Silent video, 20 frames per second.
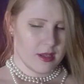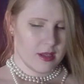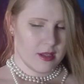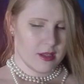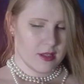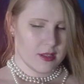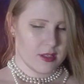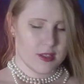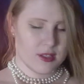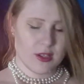
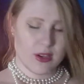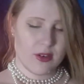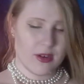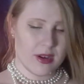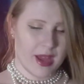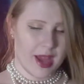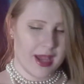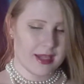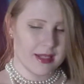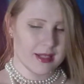"Sir
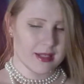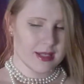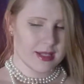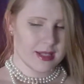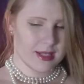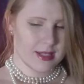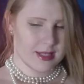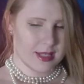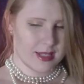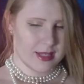knight,"
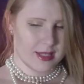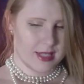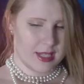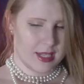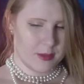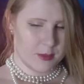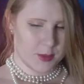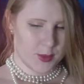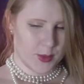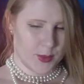said the
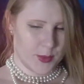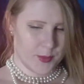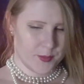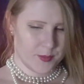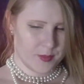damsel,